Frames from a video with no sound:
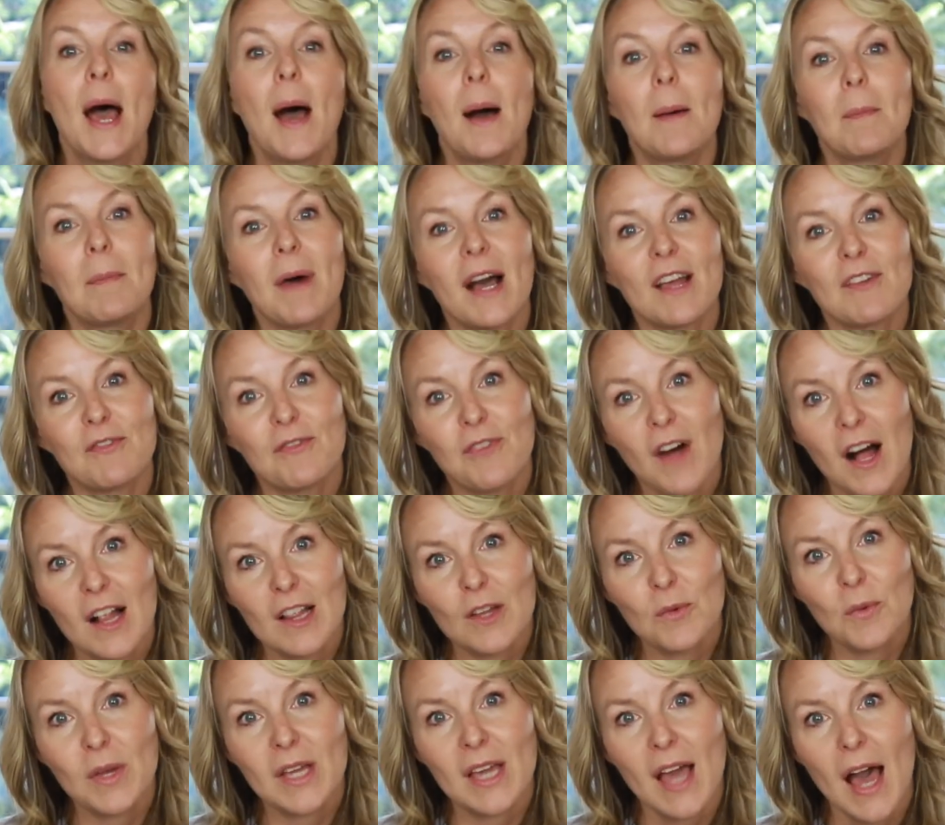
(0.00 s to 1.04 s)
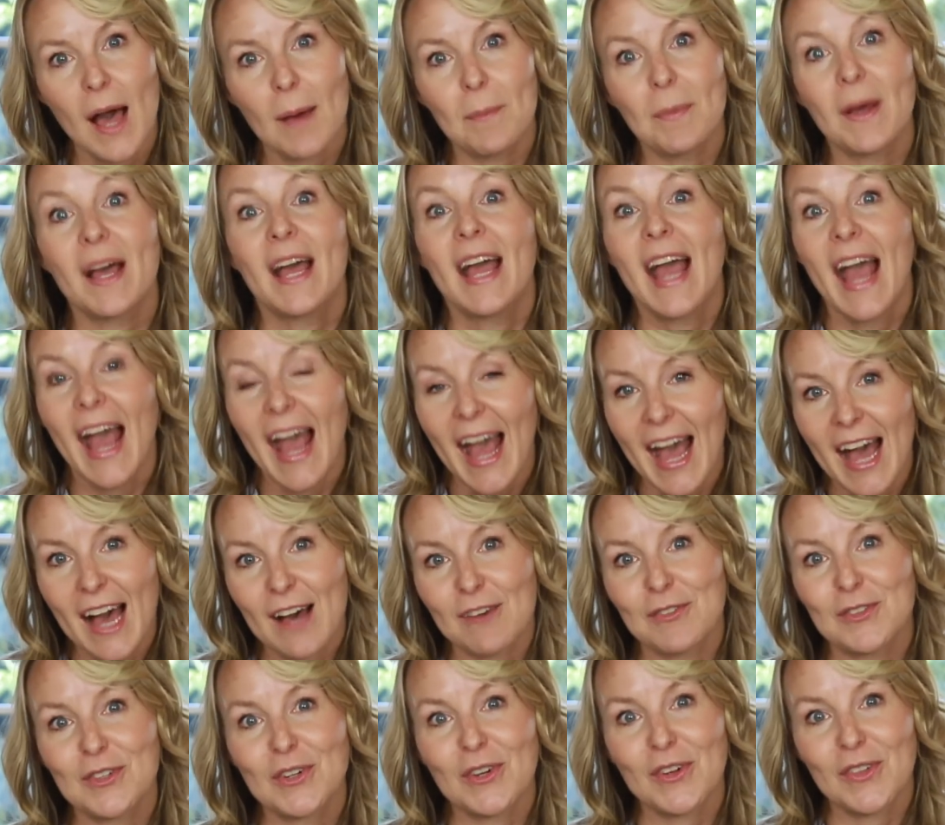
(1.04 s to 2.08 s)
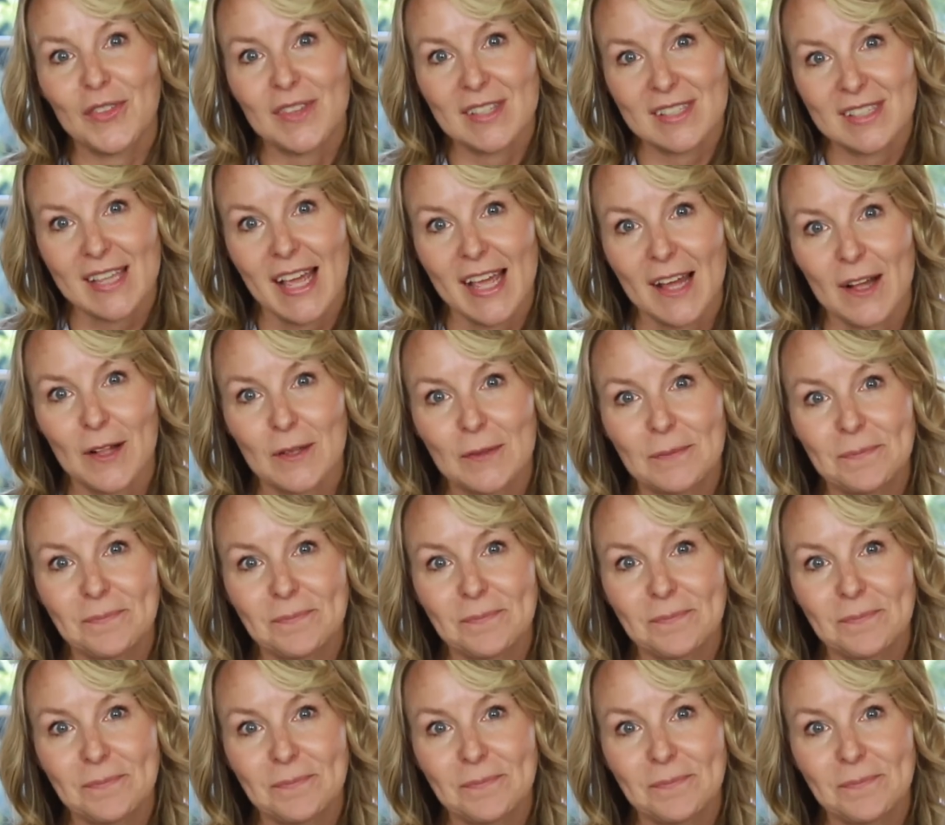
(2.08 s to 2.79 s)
by following up after the sale.